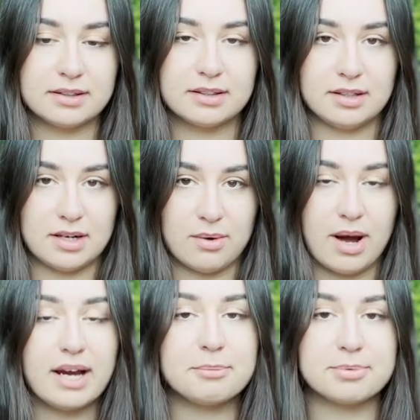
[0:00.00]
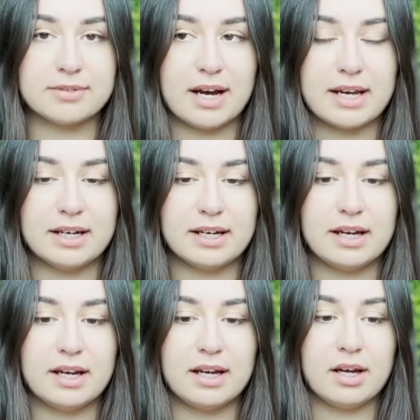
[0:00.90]
You know, I can provide,
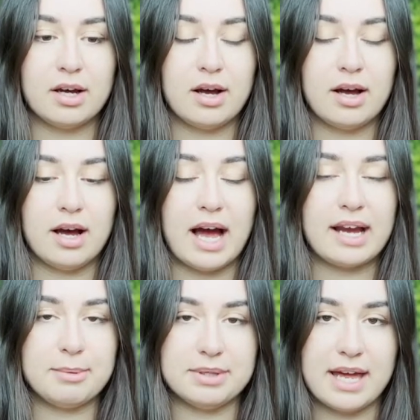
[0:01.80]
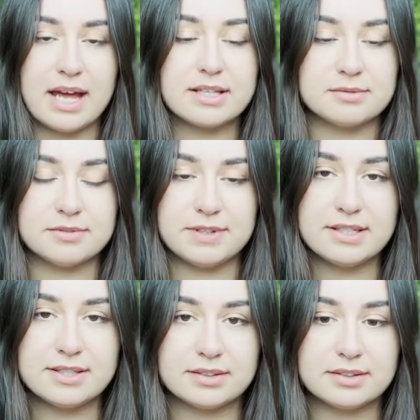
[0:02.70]
I can be the hands and feet.